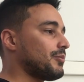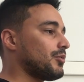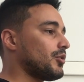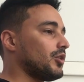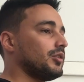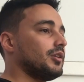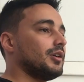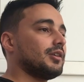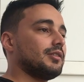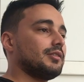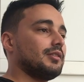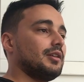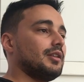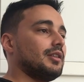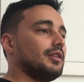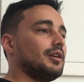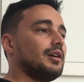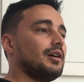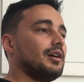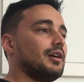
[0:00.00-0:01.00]
products and
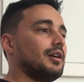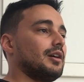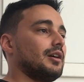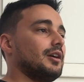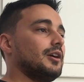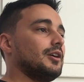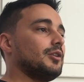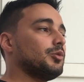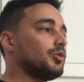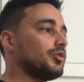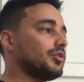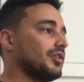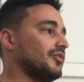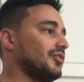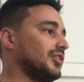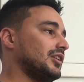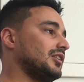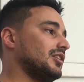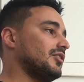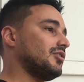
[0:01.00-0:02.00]
do
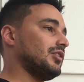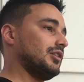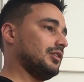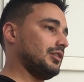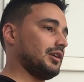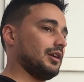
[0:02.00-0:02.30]
something different.